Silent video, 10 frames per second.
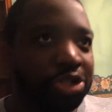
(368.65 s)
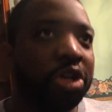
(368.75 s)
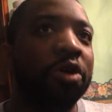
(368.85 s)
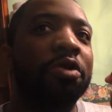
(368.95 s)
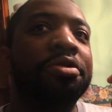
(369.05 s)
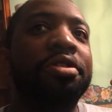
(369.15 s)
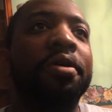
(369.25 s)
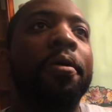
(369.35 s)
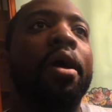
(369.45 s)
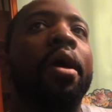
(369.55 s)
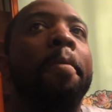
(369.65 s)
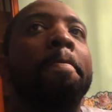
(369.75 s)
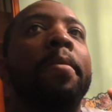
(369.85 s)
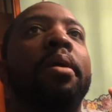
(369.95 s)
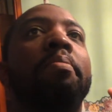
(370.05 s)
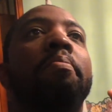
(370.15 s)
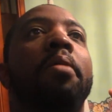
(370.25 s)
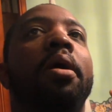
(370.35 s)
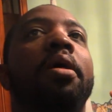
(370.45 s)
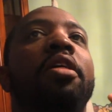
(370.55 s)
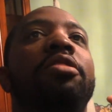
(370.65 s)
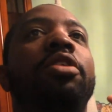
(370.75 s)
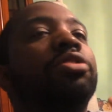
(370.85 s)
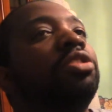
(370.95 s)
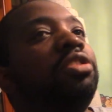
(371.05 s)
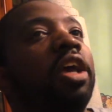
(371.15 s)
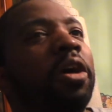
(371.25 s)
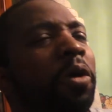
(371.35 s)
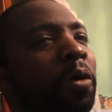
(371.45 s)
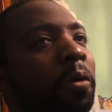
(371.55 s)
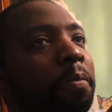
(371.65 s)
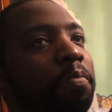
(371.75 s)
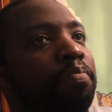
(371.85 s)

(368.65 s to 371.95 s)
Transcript: shows, they're still